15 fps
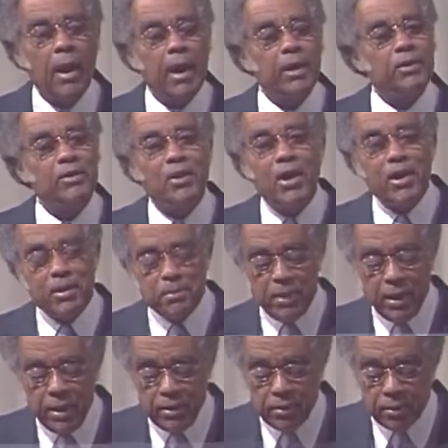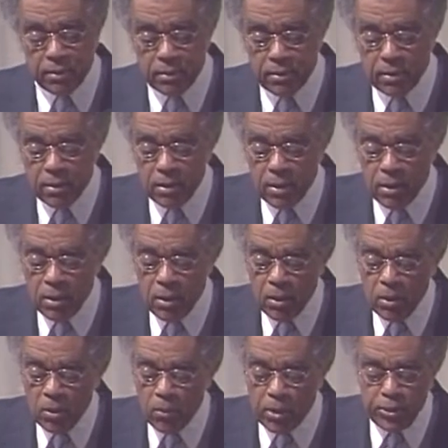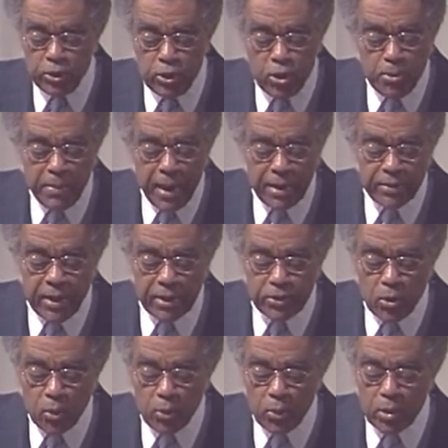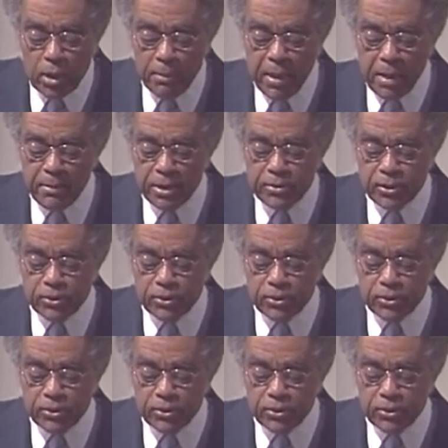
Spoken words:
And like Peter, when you make that total commitment